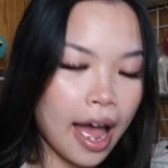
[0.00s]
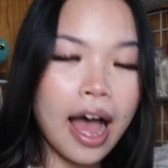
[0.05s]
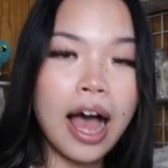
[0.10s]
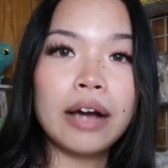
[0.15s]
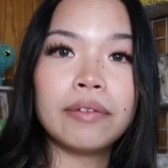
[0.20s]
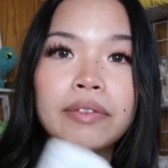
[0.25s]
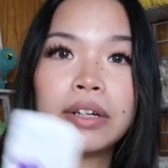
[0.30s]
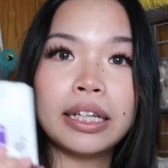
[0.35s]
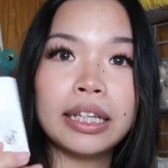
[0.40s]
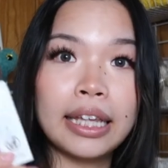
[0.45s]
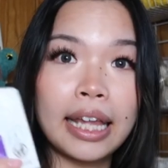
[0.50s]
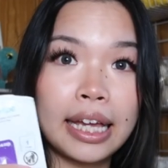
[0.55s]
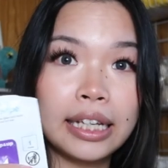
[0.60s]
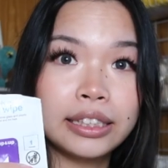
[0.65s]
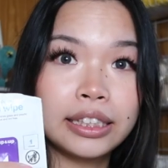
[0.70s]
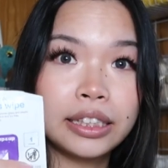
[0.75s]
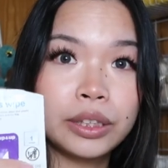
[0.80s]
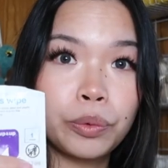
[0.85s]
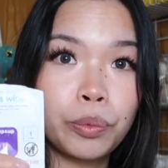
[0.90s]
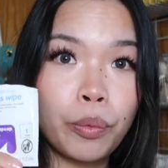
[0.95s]
have a
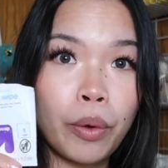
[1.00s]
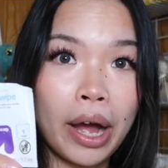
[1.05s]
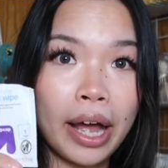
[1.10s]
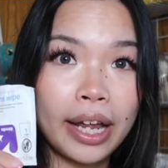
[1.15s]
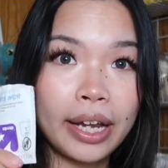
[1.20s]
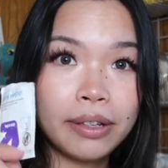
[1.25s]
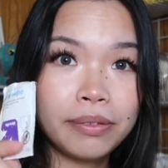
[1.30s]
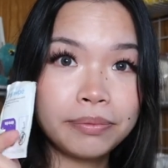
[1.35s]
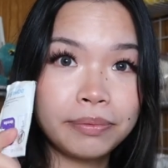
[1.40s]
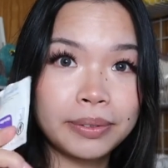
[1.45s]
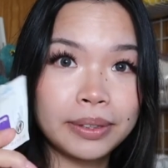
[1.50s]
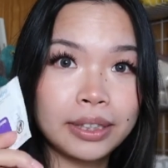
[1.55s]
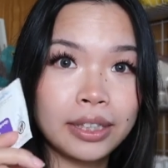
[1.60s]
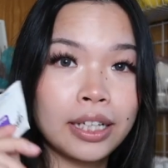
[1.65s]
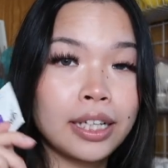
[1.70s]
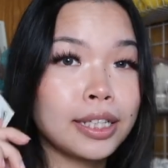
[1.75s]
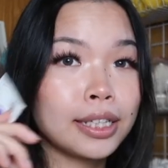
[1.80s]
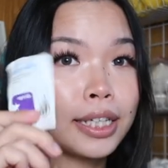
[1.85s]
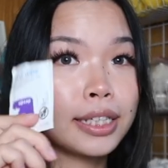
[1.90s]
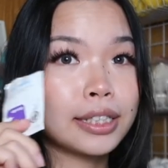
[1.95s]
lens wipes.
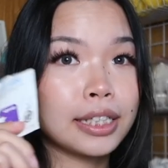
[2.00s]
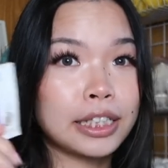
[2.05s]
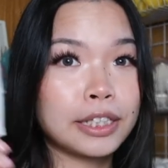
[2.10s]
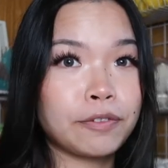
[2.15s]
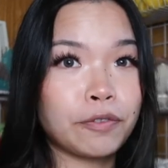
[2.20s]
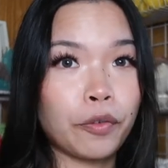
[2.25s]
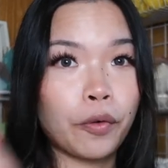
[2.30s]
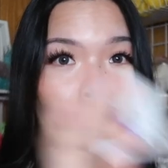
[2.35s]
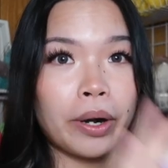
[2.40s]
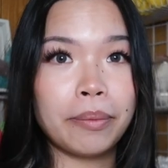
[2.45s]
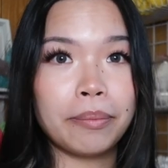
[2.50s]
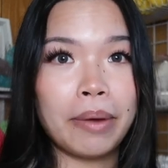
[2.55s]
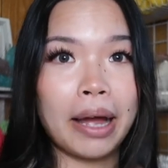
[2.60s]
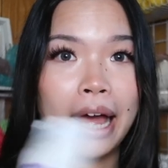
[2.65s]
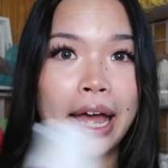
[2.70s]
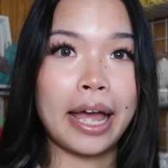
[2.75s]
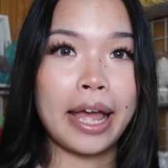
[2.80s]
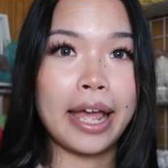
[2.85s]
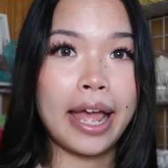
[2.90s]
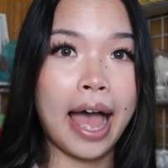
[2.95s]
This is for
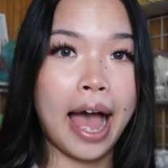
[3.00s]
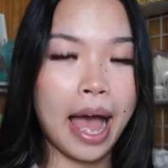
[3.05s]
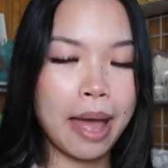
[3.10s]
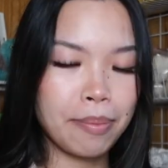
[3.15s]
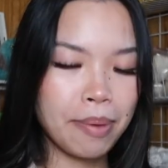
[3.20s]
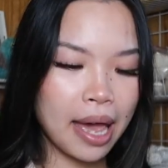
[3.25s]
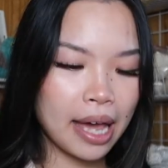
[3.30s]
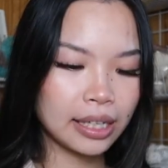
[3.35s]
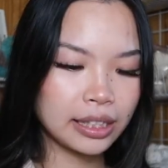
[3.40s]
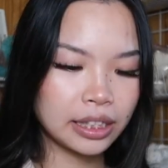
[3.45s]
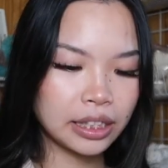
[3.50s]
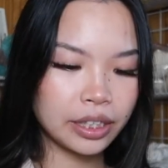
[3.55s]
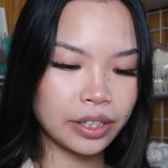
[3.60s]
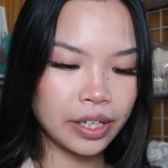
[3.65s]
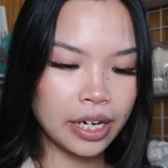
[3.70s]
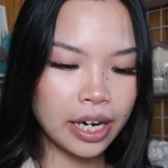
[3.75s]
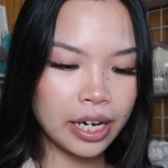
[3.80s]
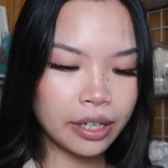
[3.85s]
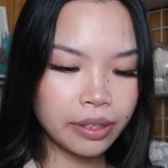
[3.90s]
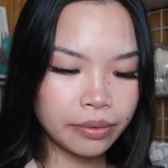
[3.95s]
my iPad
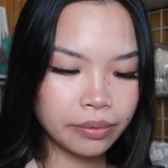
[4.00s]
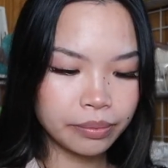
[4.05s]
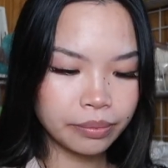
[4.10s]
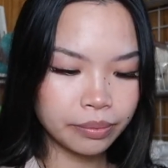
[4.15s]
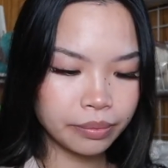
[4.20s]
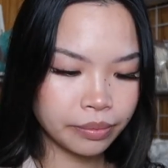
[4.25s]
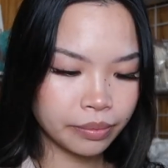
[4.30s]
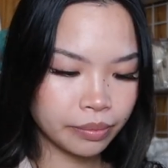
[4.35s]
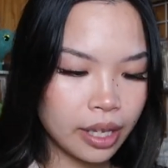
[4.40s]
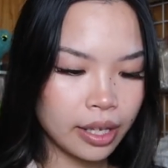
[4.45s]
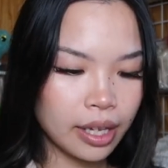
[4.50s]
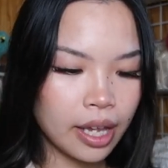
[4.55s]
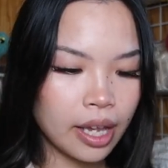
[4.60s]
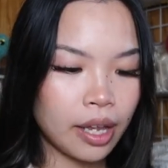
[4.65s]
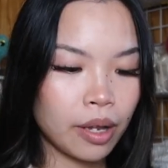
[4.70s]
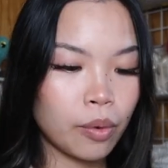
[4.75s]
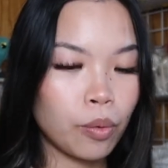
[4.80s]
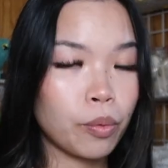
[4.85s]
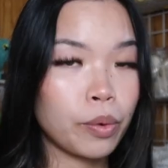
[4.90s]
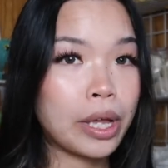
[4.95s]
screen. And
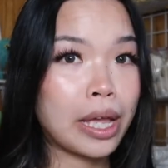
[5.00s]
then